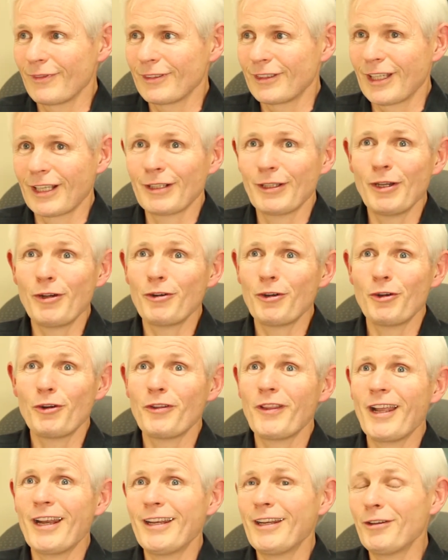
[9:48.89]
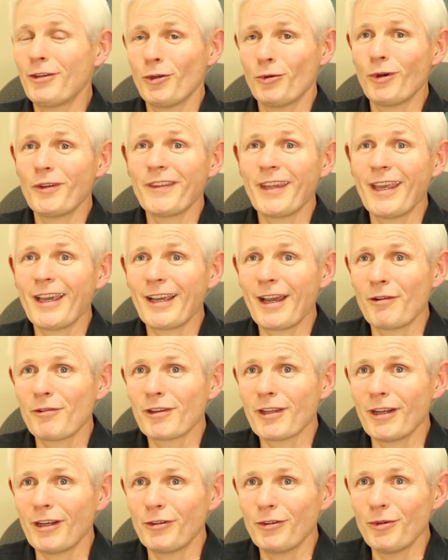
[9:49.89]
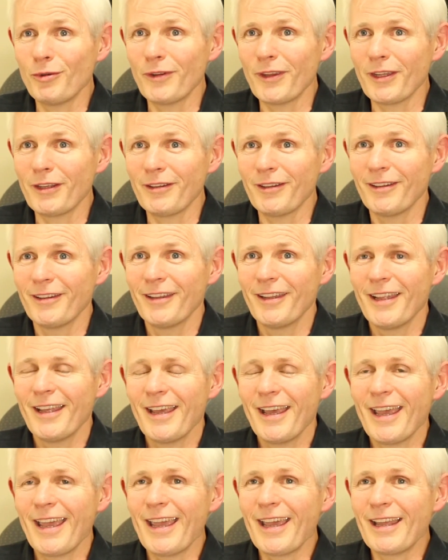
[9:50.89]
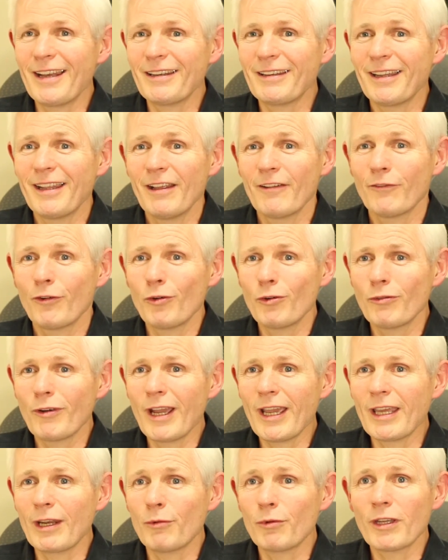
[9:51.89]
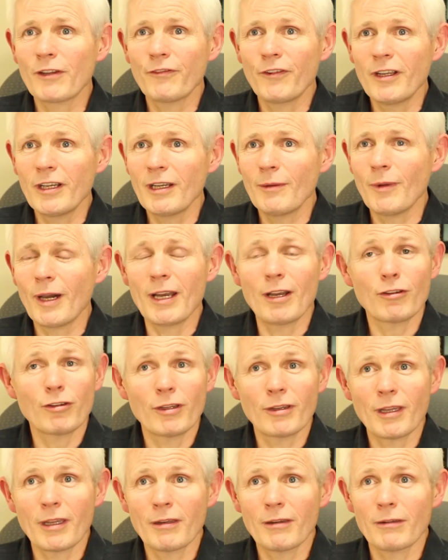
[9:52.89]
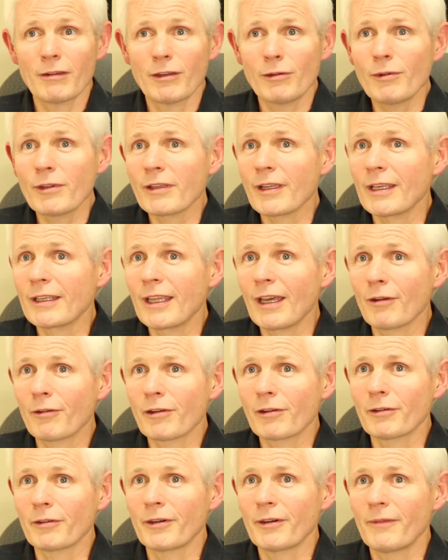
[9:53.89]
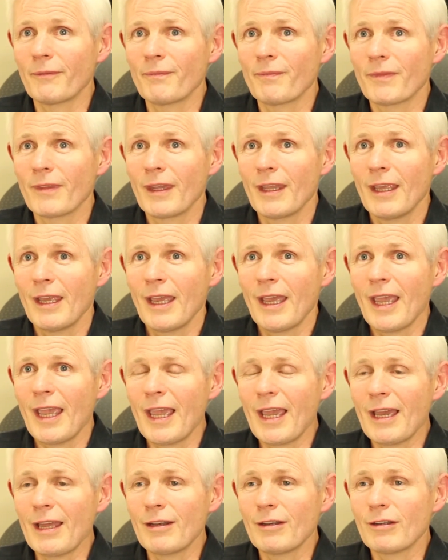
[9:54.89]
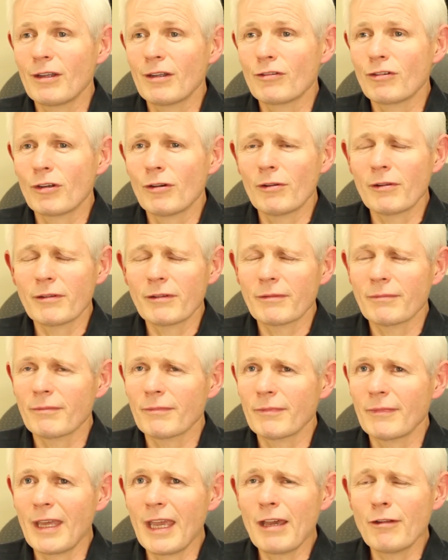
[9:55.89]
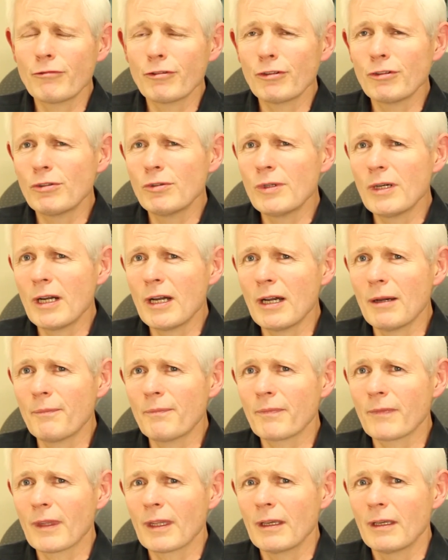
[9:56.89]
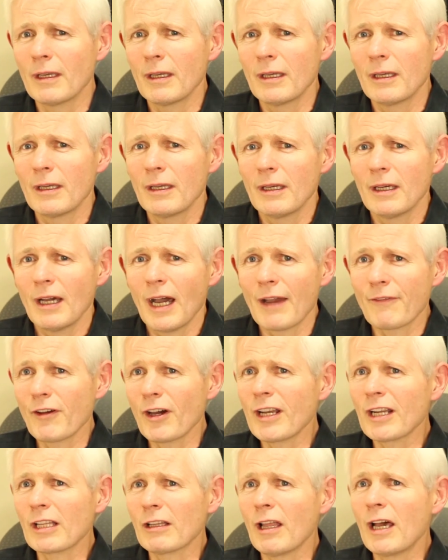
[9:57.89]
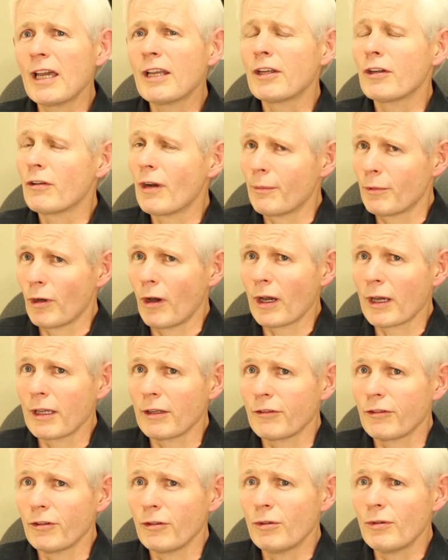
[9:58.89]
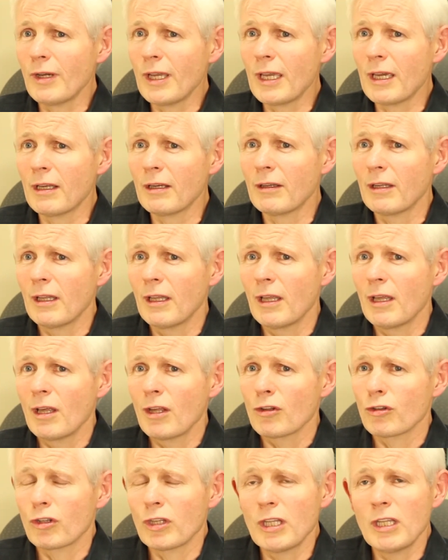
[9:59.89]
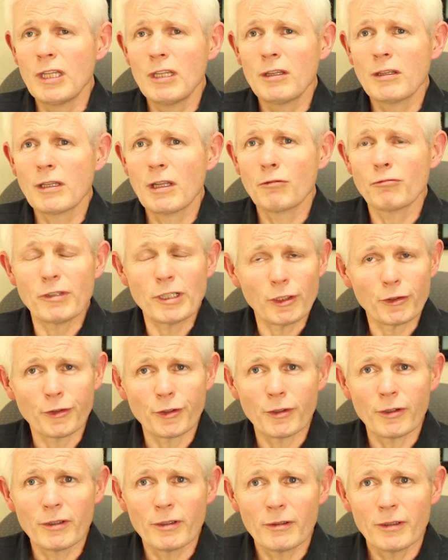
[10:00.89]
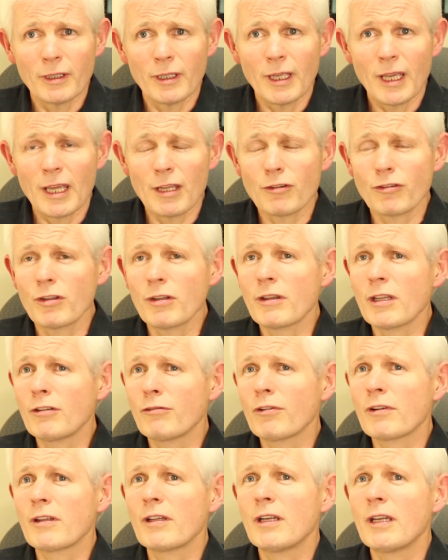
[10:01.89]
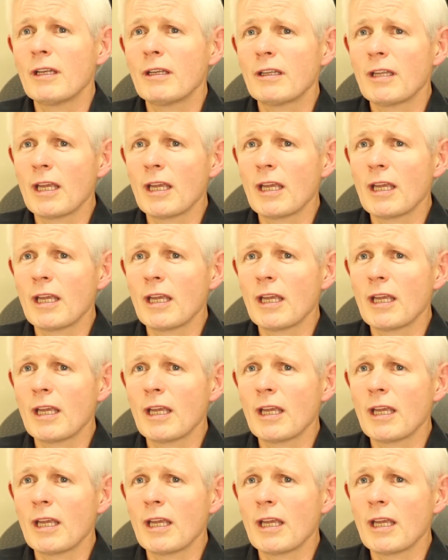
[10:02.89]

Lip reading: declare to her that I didn't know what the heck I was going to do with it. And phone rang, and it was a friend of mine, and she's a suicide counselor. And she goes, Andrew, I've got a client here I'm talking to, and she's a realtor, and she's interested in